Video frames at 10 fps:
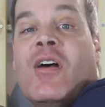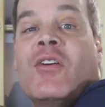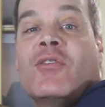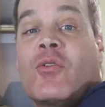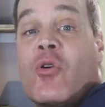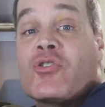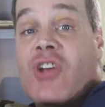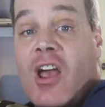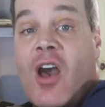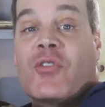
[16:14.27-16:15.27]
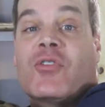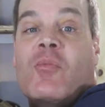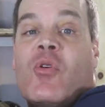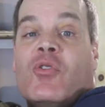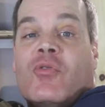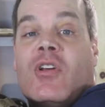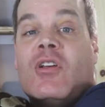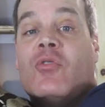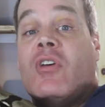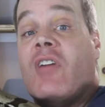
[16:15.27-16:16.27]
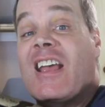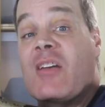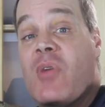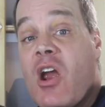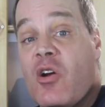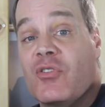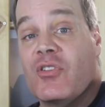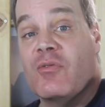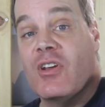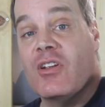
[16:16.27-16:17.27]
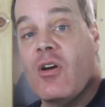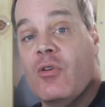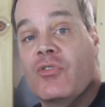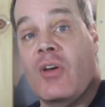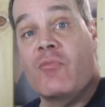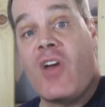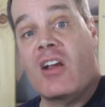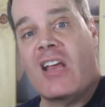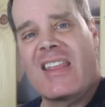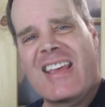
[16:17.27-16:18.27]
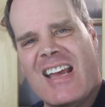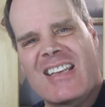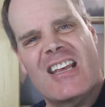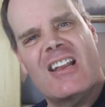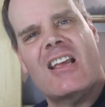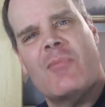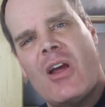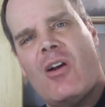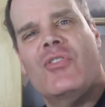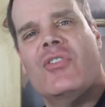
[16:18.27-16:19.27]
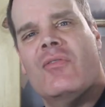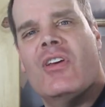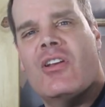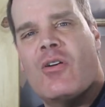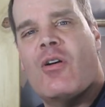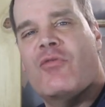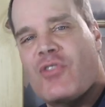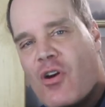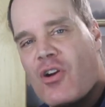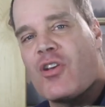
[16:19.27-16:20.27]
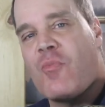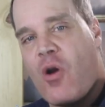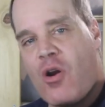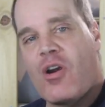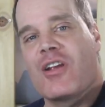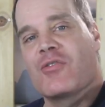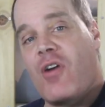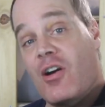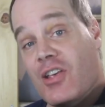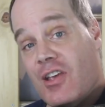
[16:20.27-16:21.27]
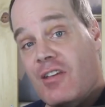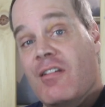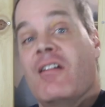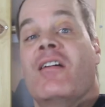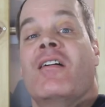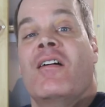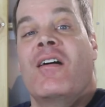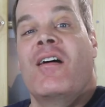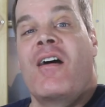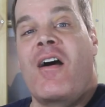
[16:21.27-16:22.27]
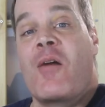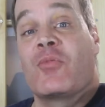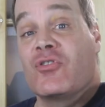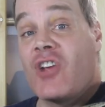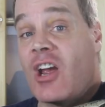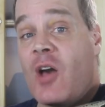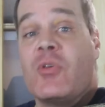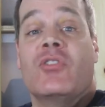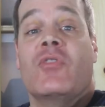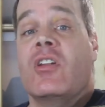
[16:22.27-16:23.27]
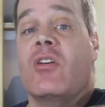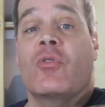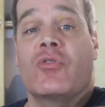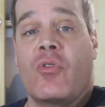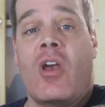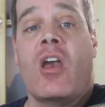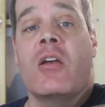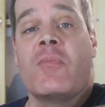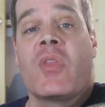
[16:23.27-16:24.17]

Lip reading: So go check out some of those videos. I've got comparison videos. In fact, I think I did a comparison video of Tarahumara and Qualki. So check out these videos, okay?